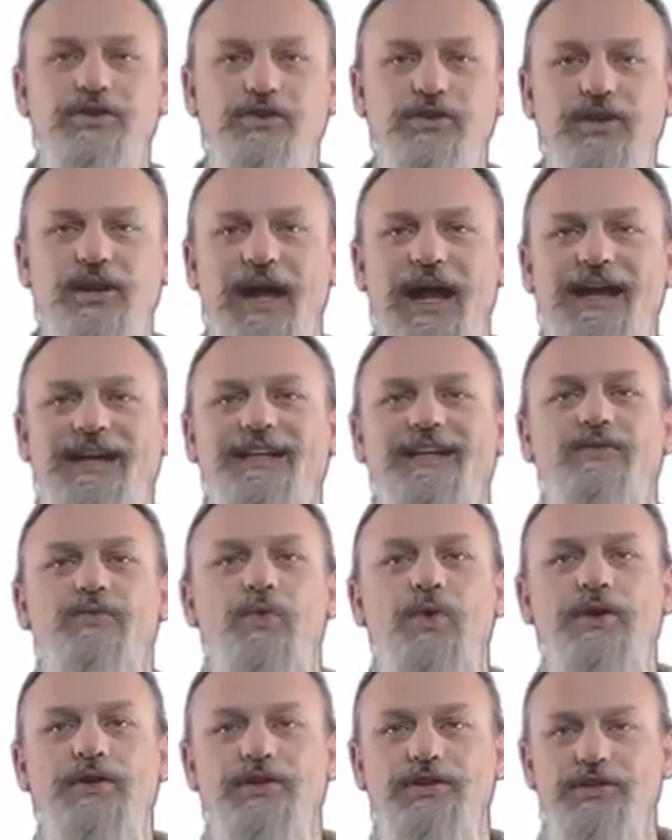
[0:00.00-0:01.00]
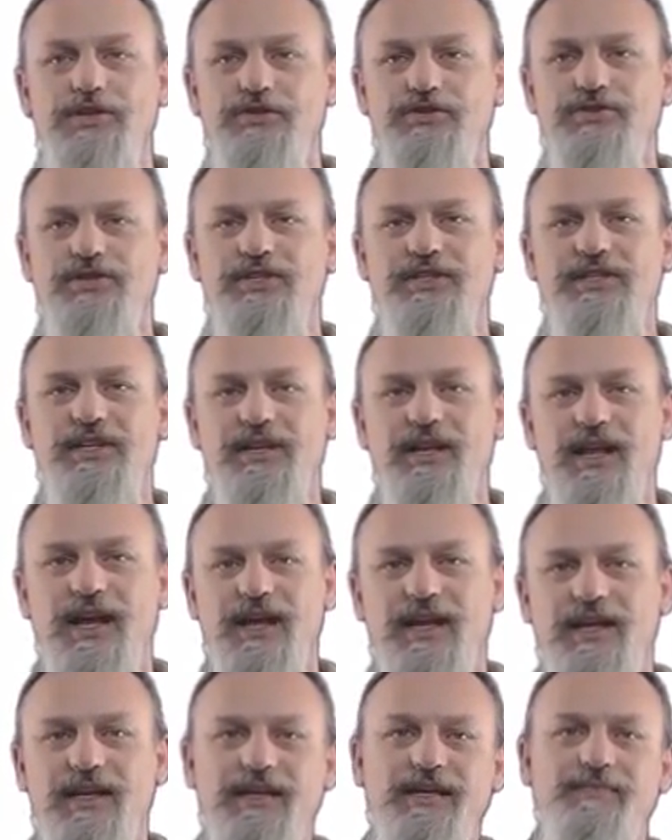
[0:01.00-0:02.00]
you'll likely want to use a
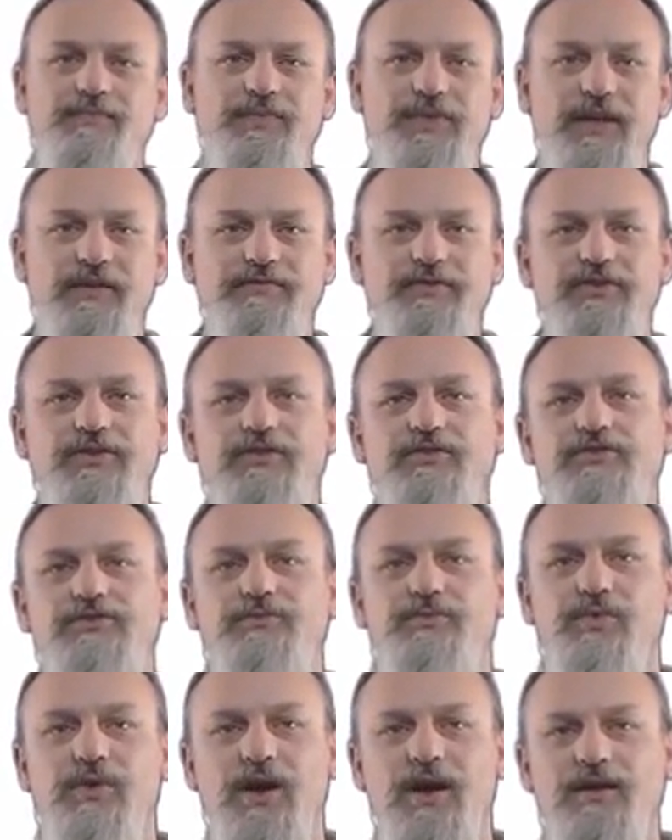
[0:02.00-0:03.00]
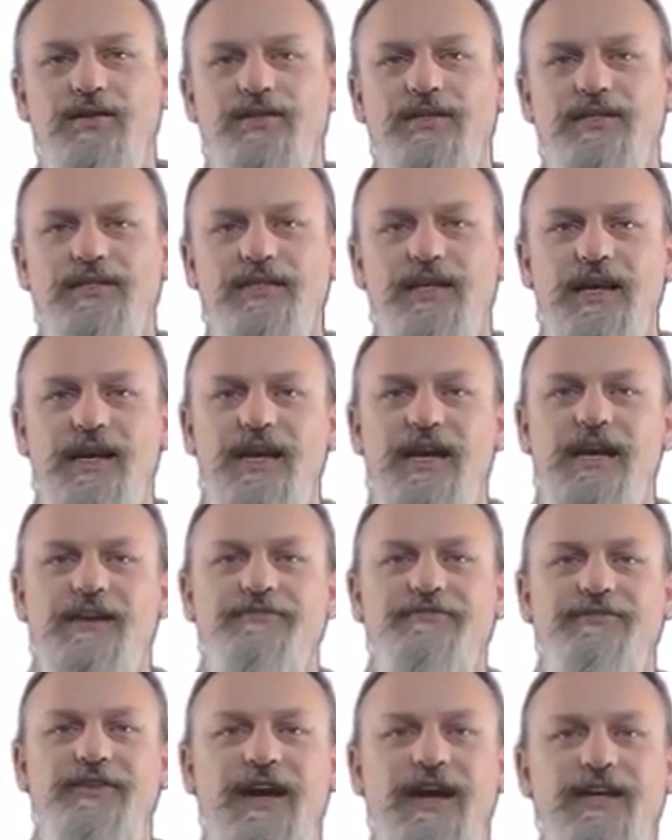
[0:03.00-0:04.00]
delay if you use proxies.
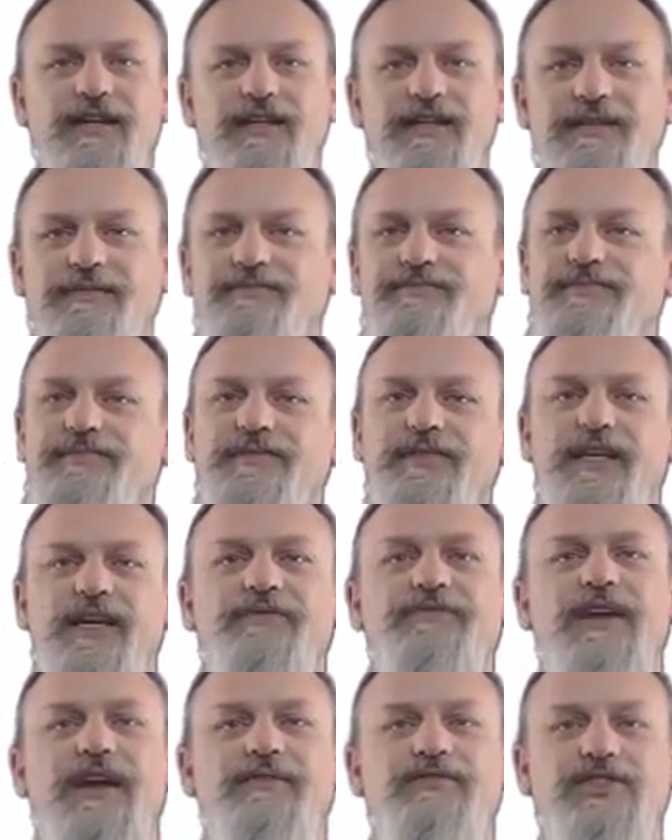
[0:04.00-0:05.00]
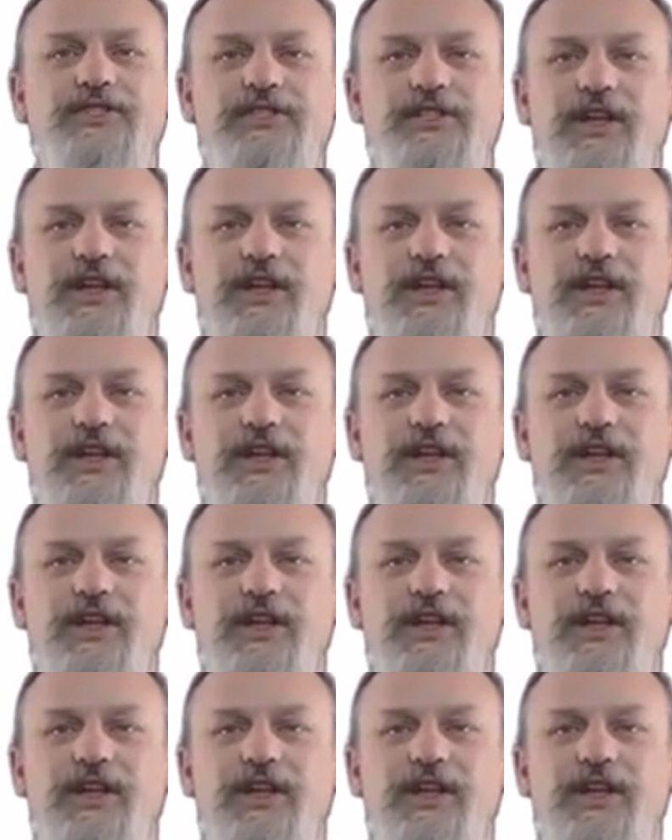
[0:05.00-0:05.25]
And finally, if you have a